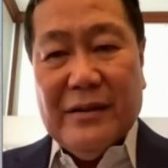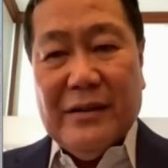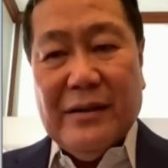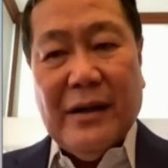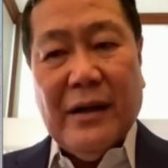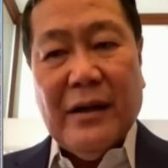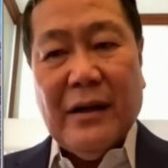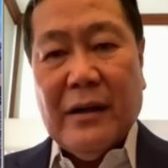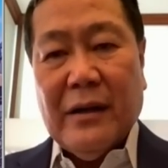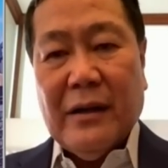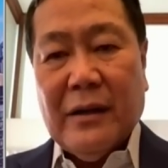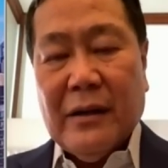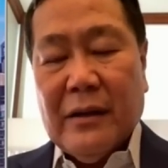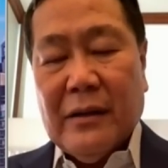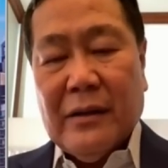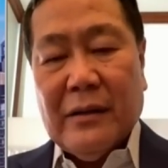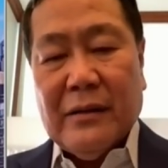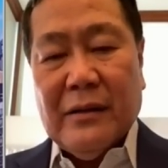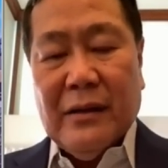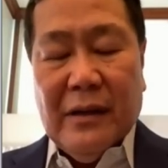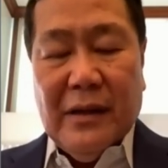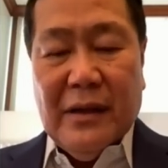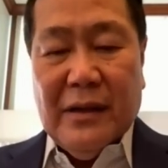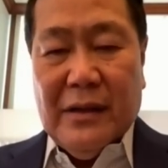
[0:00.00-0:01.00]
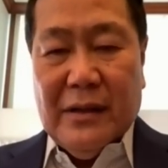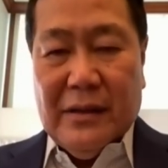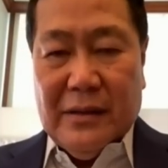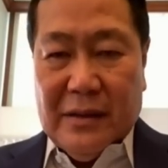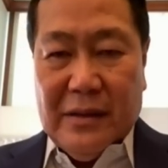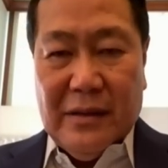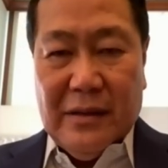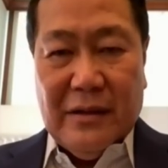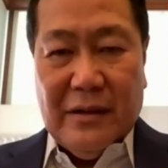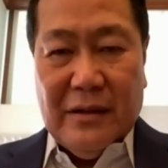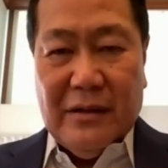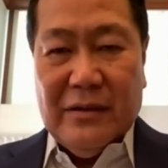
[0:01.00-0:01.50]
Uh,
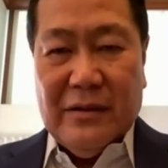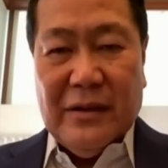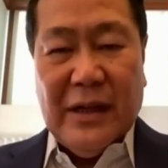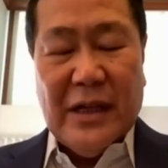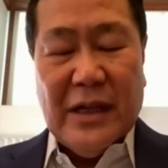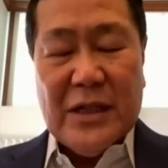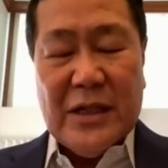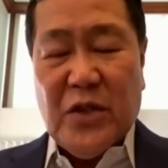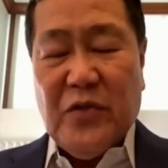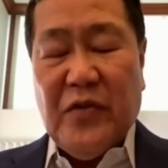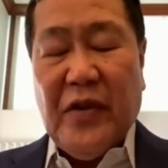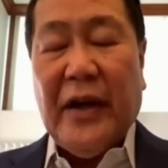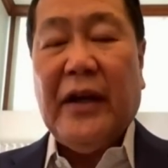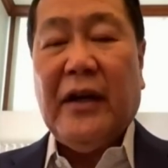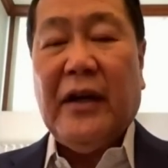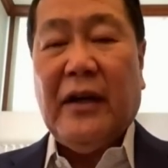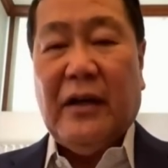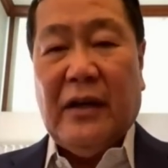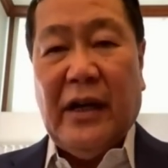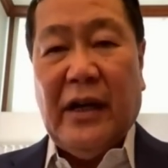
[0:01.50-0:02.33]
that's very clear.